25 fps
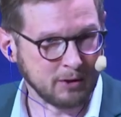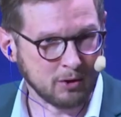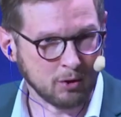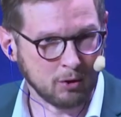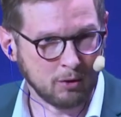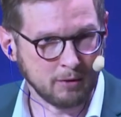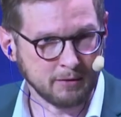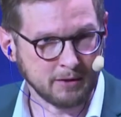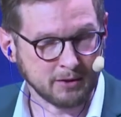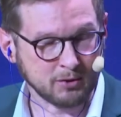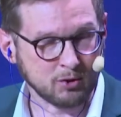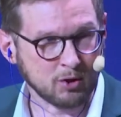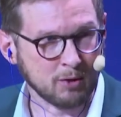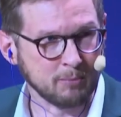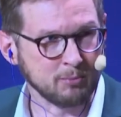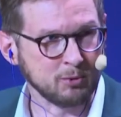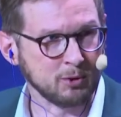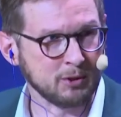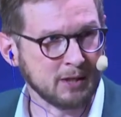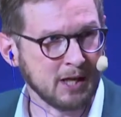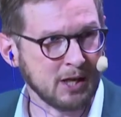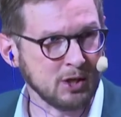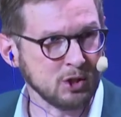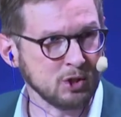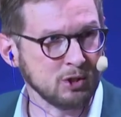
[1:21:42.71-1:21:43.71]
We call that
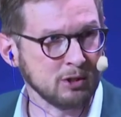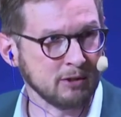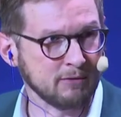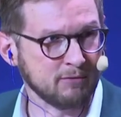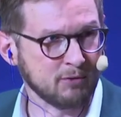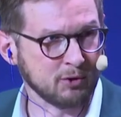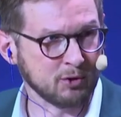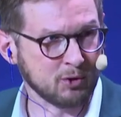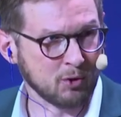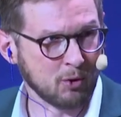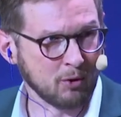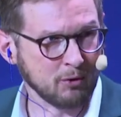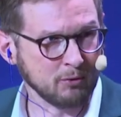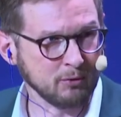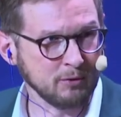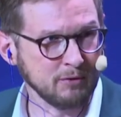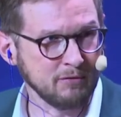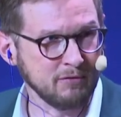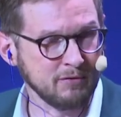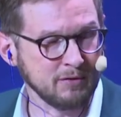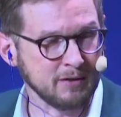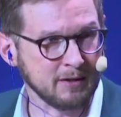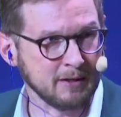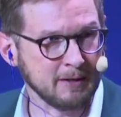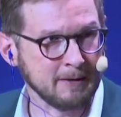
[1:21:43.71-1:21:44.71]
computational
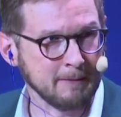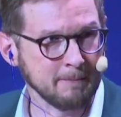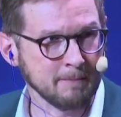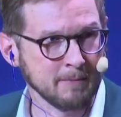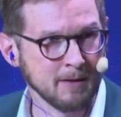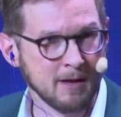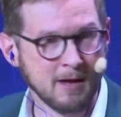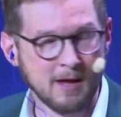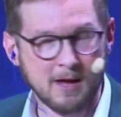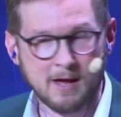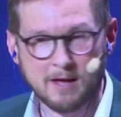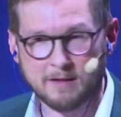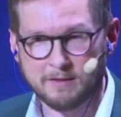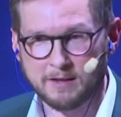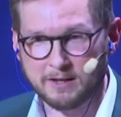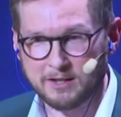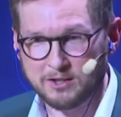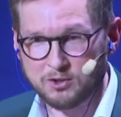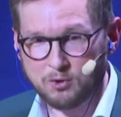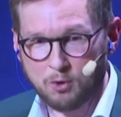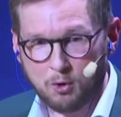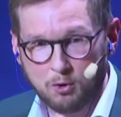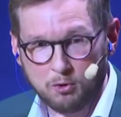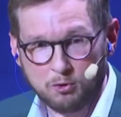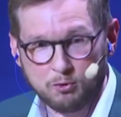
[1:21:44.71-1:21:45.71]
photography,
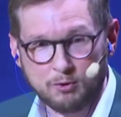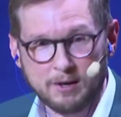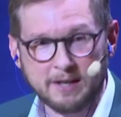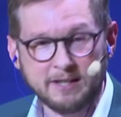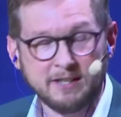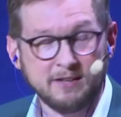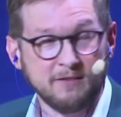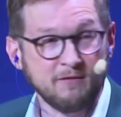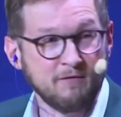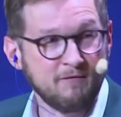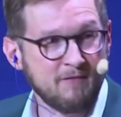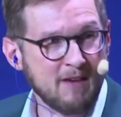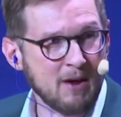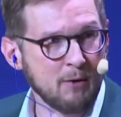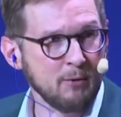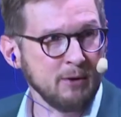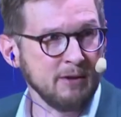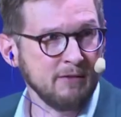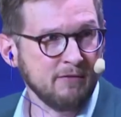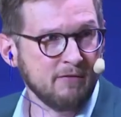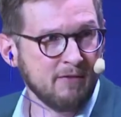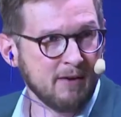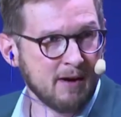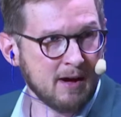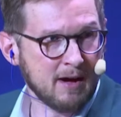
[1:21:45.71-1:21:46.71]
that is already
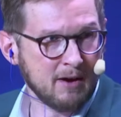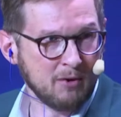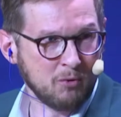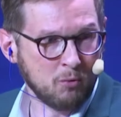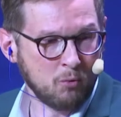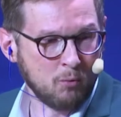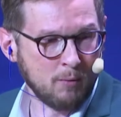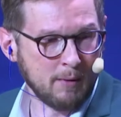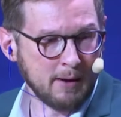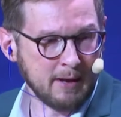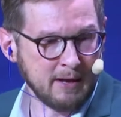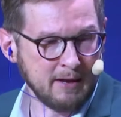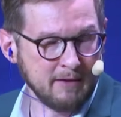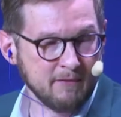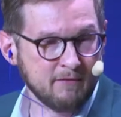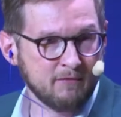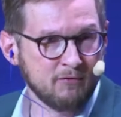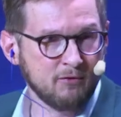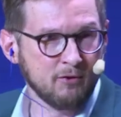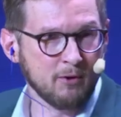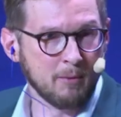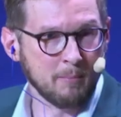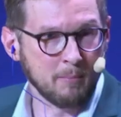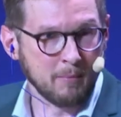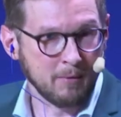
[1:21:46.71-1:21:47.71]
very far away
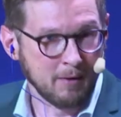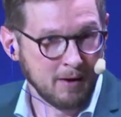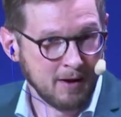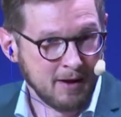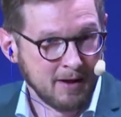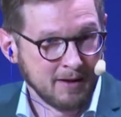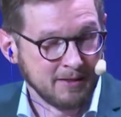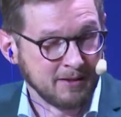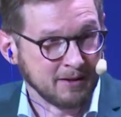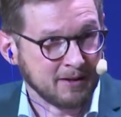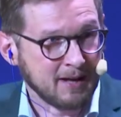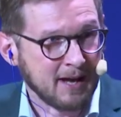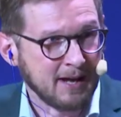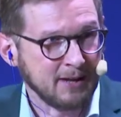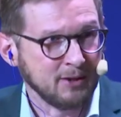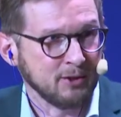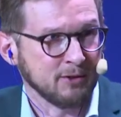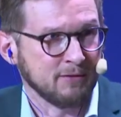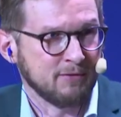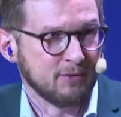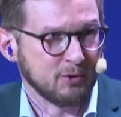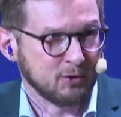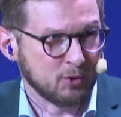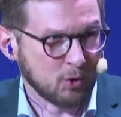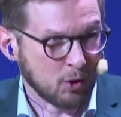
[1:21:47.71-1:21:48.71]
from the
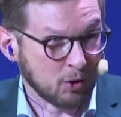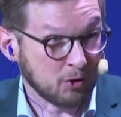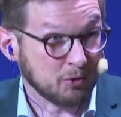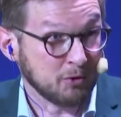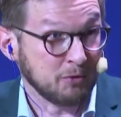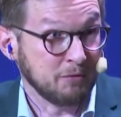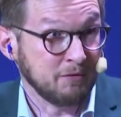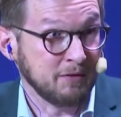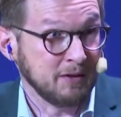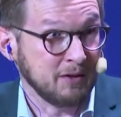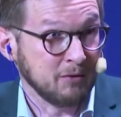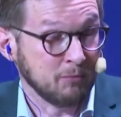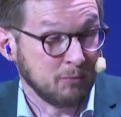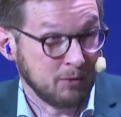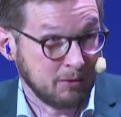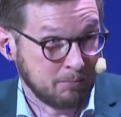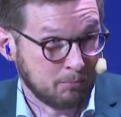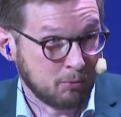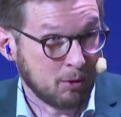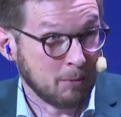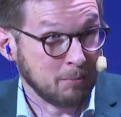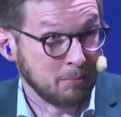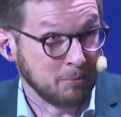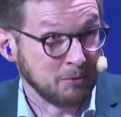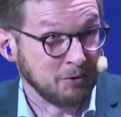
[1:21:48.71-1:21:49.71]
kind of photography
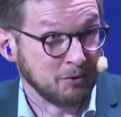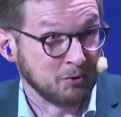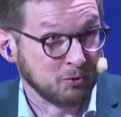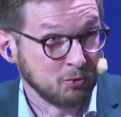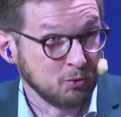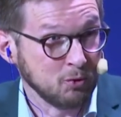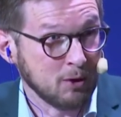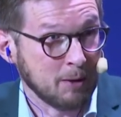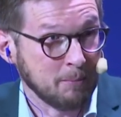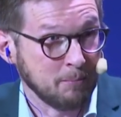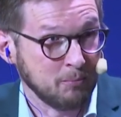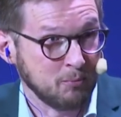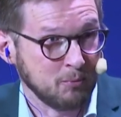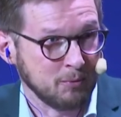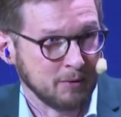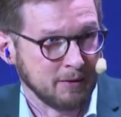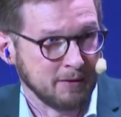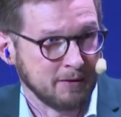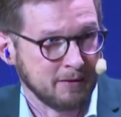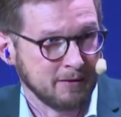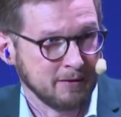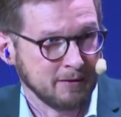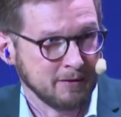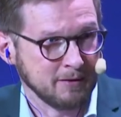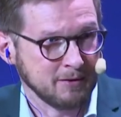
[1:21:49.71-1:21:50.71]
we probably grew up
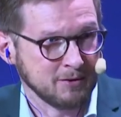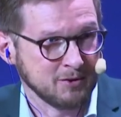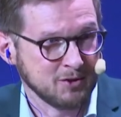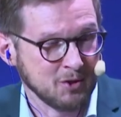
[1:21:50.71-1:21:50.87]
with.